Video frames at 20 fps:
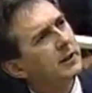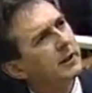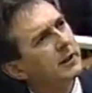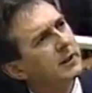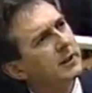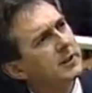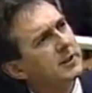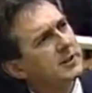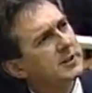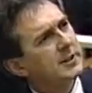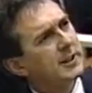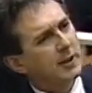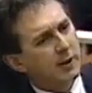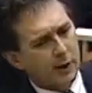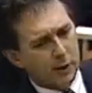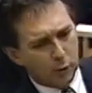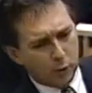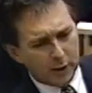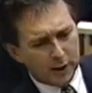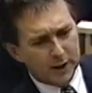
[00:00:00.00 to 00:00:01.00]
is there
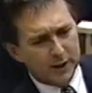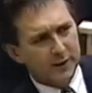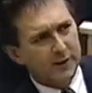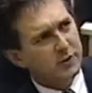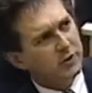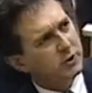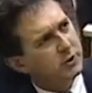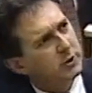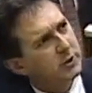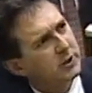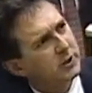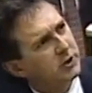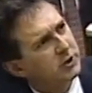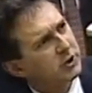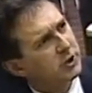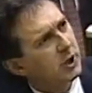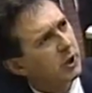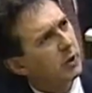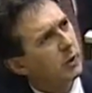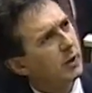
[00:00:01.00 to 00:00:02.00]
a way that you can
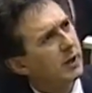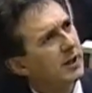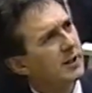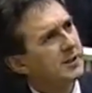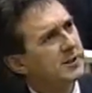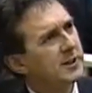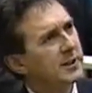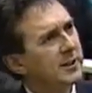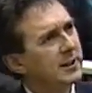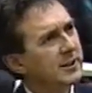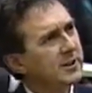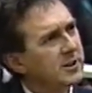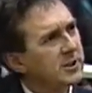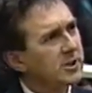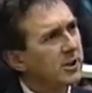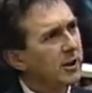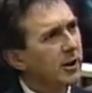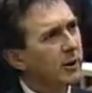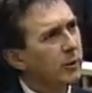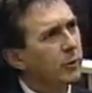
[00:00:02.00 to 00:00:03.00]
show us, and let's
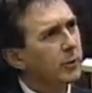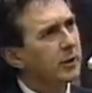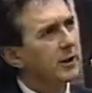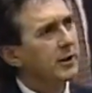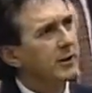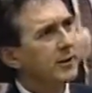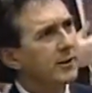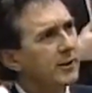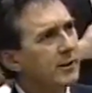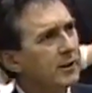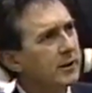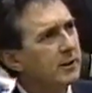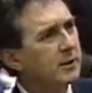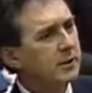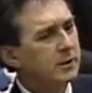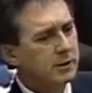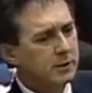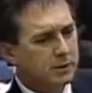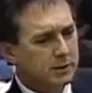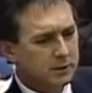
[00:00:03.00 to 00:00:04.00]
start with,
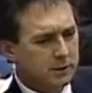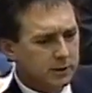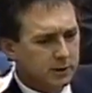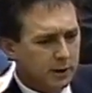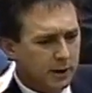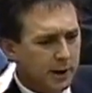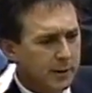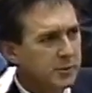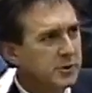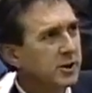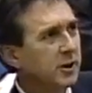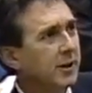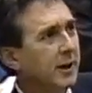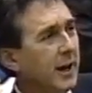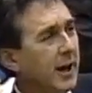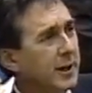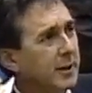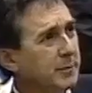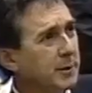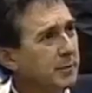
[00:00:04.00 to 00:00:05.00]
I'm sorry,
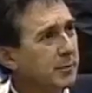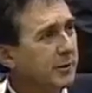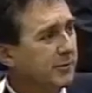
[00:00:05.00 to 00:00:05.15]
item number